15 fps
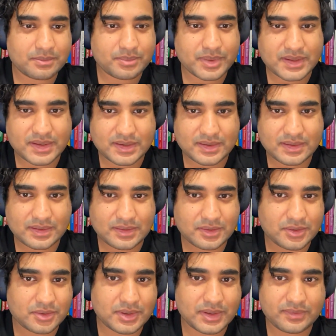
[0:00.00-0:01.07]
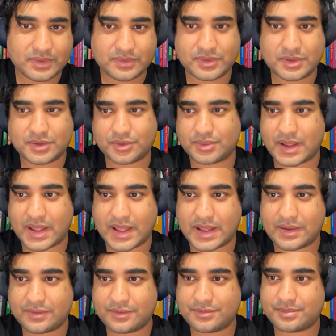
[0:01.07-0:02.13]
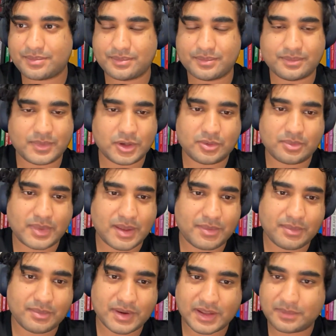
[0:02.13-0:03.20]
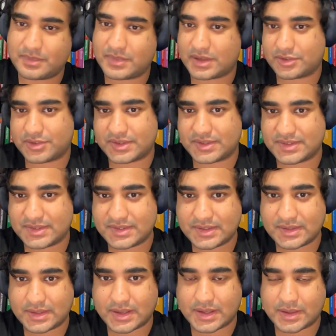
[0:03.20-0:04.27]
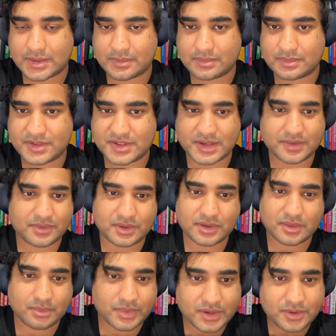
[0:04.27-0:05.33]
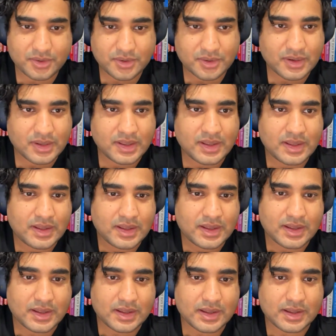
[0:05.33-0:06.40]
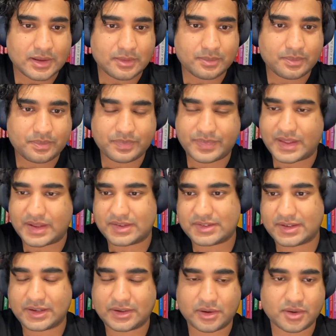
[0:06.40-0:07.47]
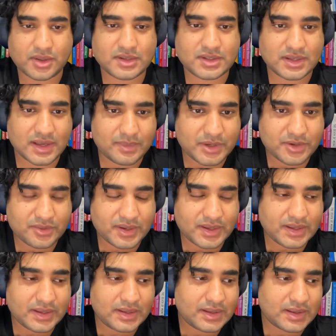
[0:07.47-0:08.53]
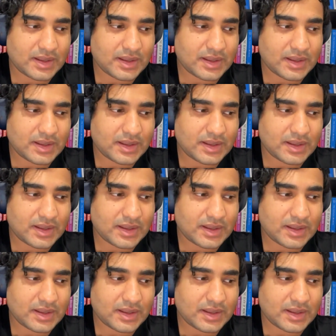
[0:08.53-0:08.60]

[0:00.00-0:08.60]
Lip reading: But even if you don't have maybe like malicious stuff on your computer, that's like logging telemetry,